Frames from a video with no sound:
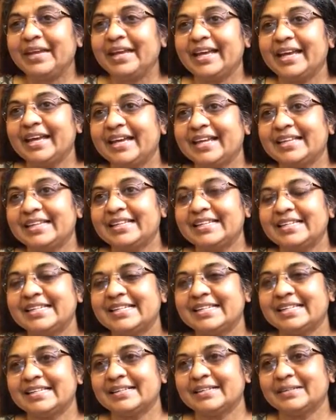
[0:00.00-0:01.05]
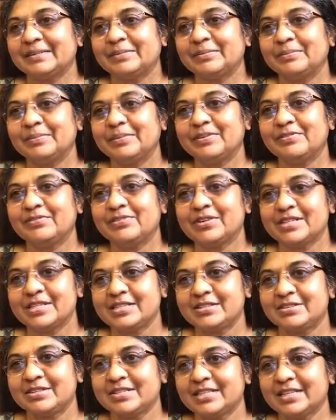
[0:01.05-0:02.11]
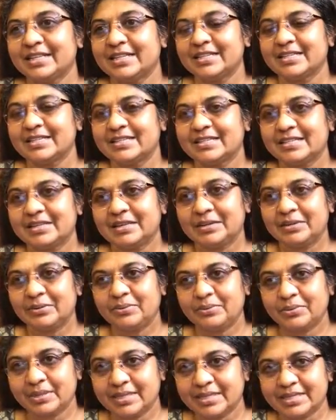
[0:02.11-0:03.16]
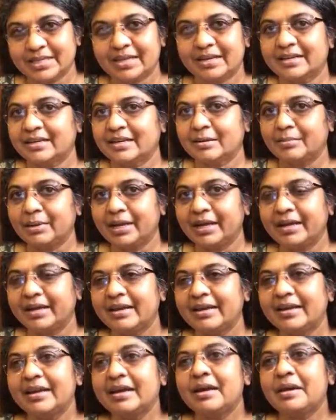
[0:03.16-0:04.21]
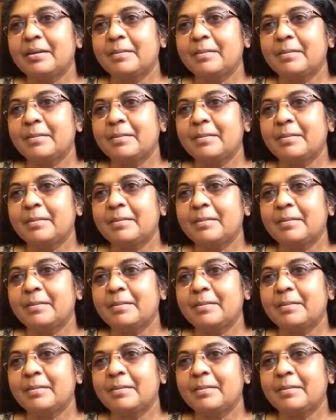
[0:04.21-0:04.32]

and the first results will start coming in.